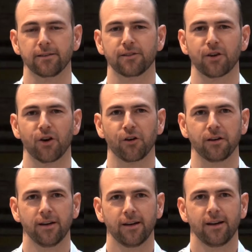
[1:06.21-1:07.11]

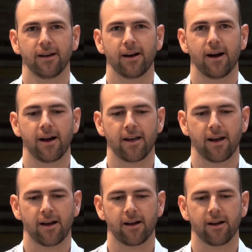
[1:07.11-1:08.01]
So
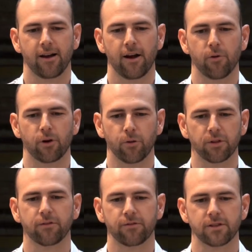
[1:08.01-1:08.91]
I work
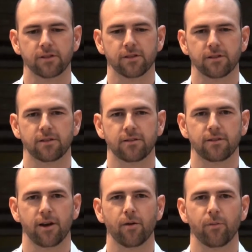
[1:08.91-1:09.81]
with the physicists
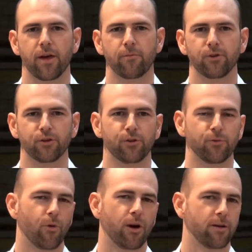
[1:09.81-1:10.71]
to help them do
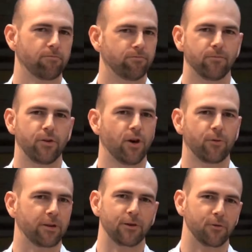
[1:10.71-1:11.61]
what I'm
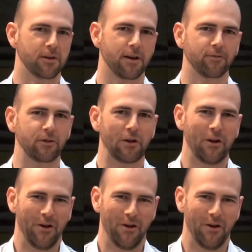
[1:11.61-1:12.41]
not really good enough to do.